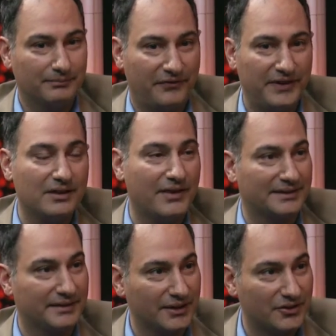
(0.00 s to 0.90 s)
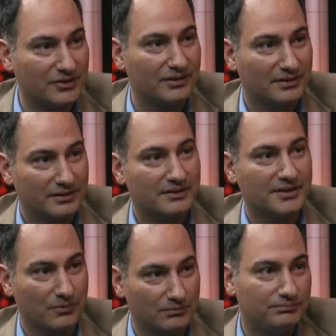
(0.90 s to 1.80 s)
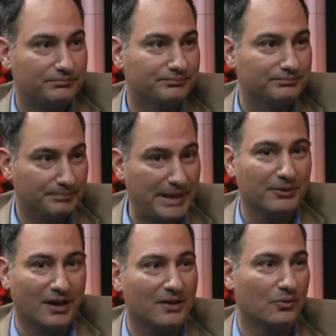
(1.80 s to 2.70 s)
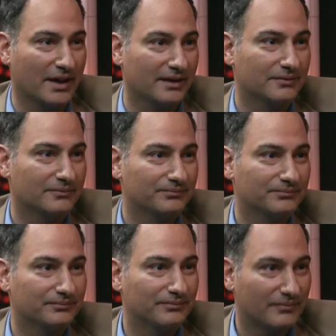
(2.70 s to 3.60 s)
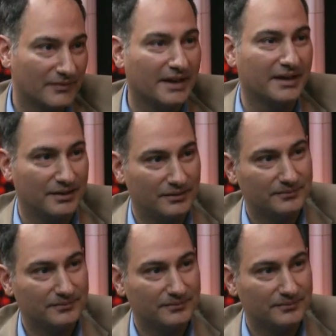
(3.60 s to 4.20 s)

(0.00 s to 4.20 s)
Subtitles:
fill that niche. So people are aware, luckily.